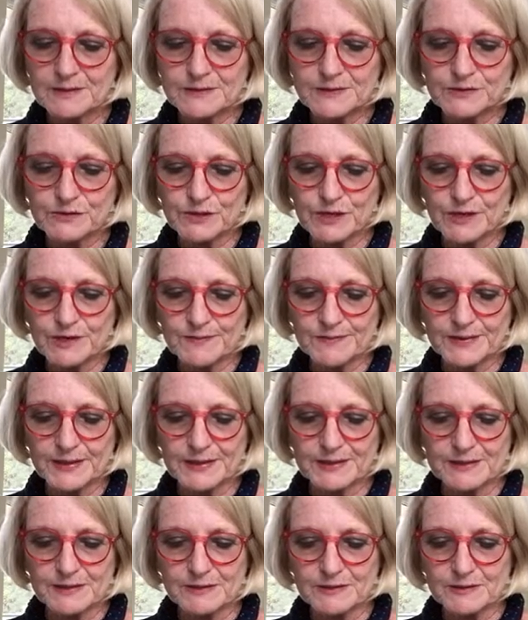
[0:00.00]
So I hope
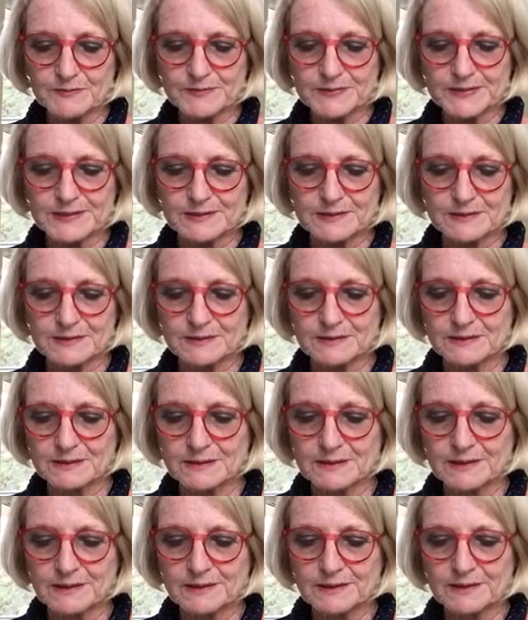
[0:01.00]
that helps.
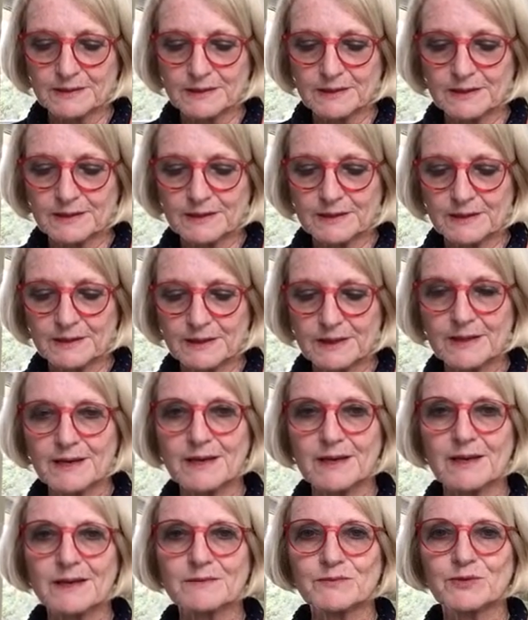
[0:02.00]

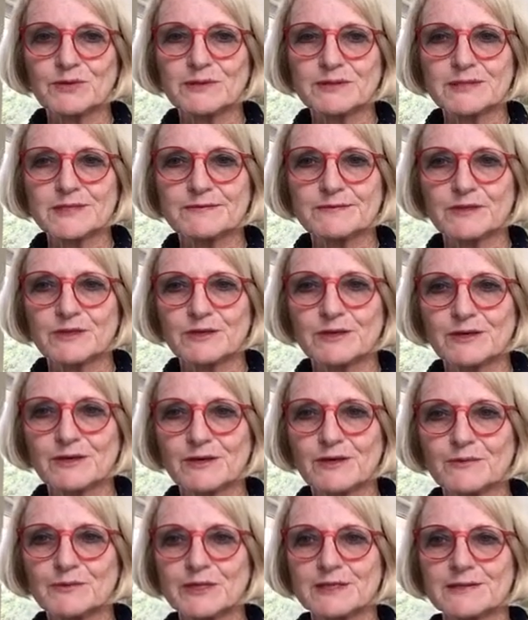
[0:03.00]
And what else have I got to
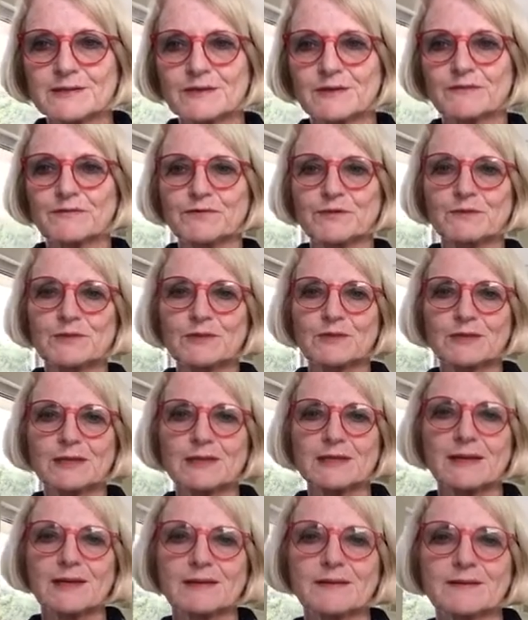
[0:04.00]
comment on? From
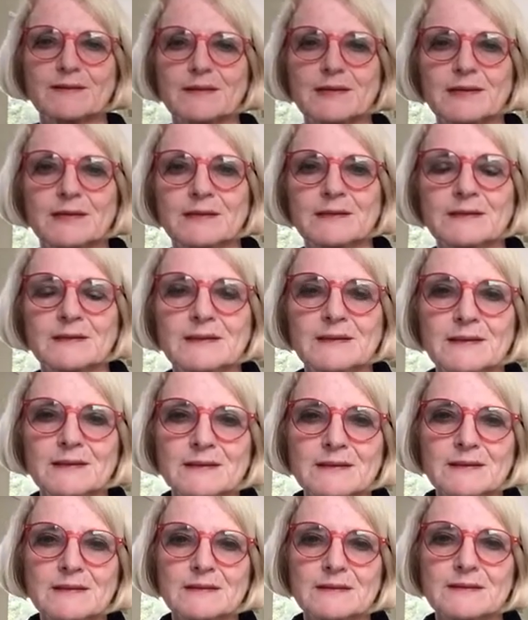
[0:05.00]
looking at the
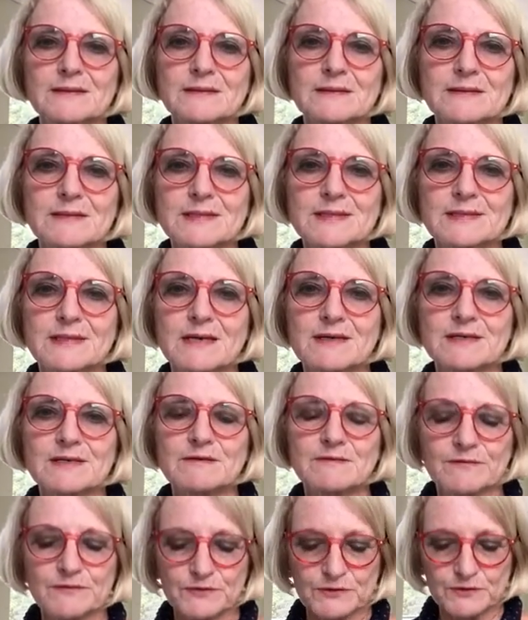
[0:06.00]

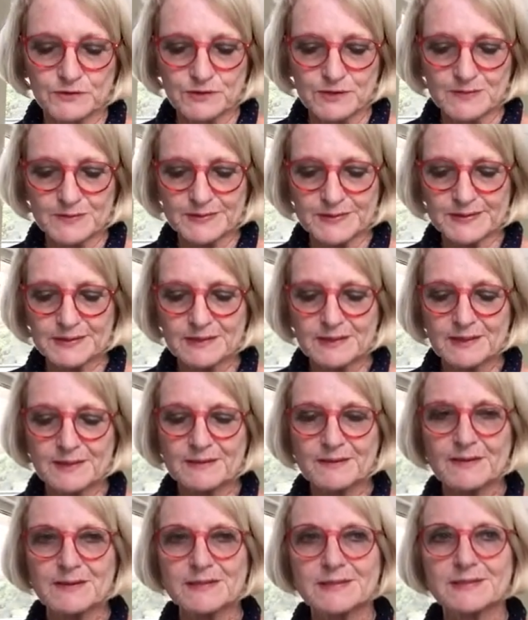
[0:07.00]
discussion forums,
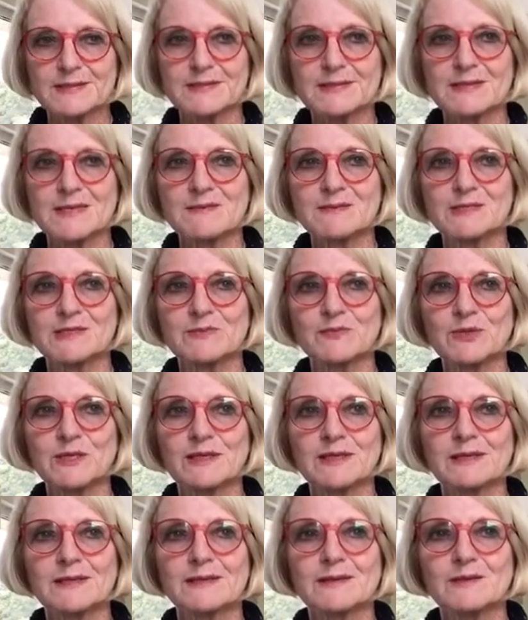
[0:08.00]
there seems to
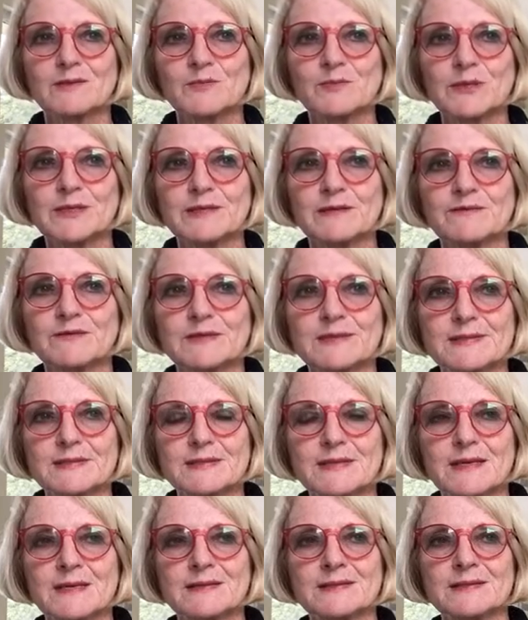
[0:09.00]
be a little bit of a
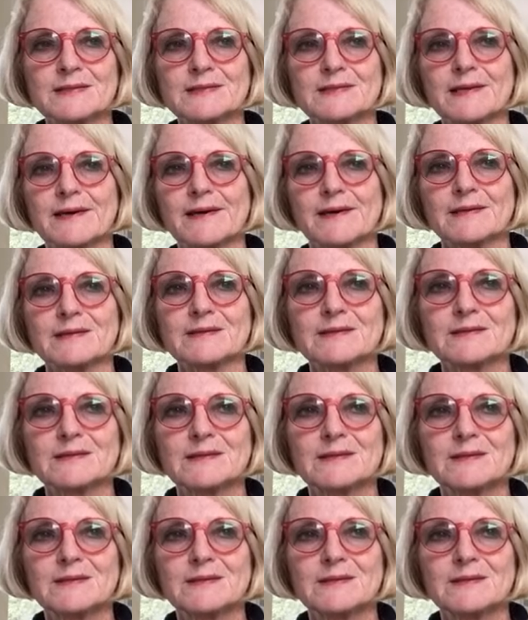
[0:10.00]
sense that